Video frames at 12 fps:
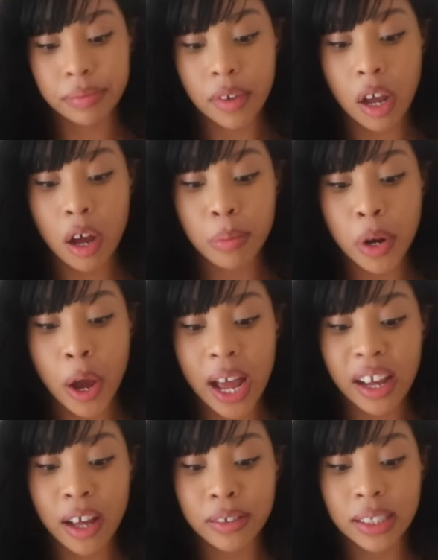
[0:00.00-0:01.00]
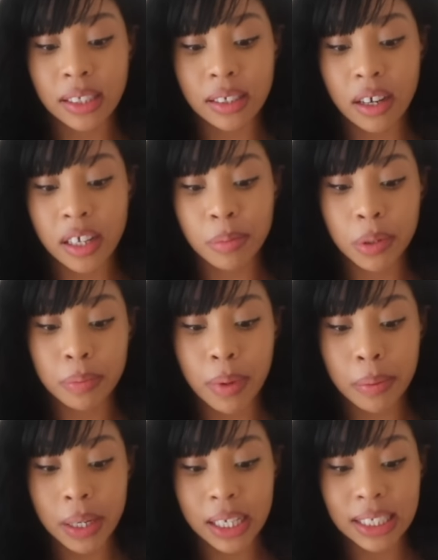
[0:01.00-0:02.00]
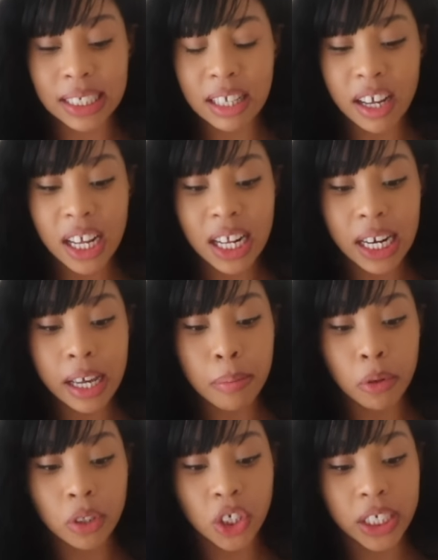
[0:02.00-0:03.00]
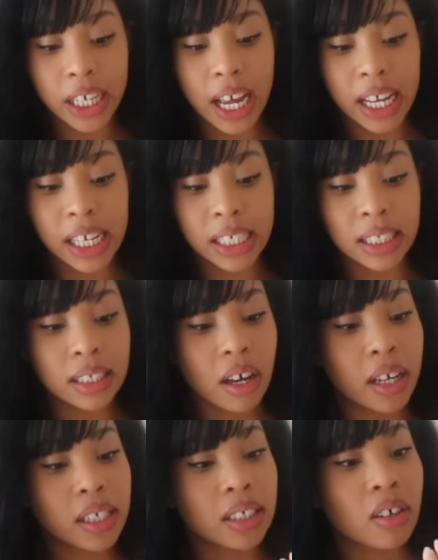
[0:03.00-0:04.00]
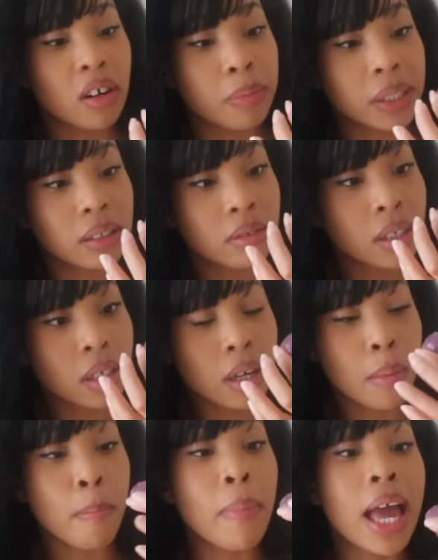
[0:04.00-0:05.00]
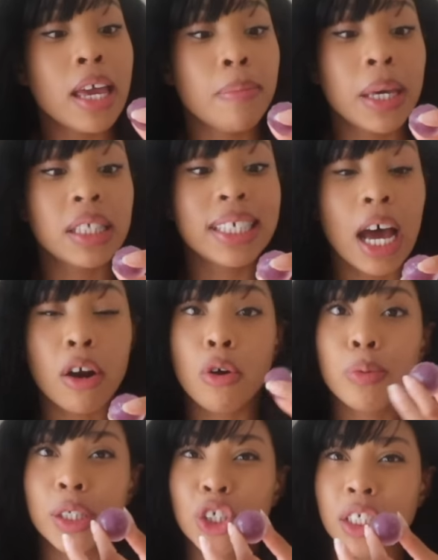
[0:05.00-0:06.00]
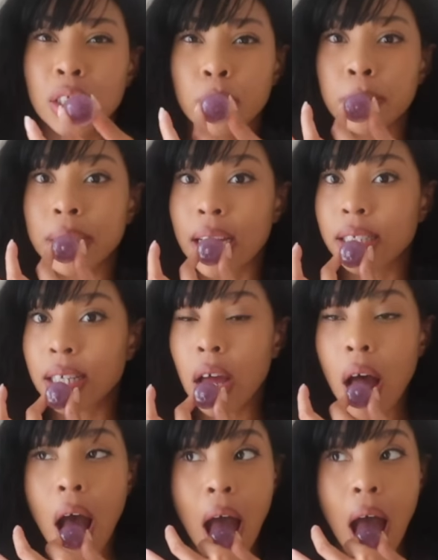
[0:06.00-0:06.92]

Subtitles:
I hope no anka's inside, but maybe it is. It's like a clear mochi and inside is gonna be maybe taro, which is sweet potato.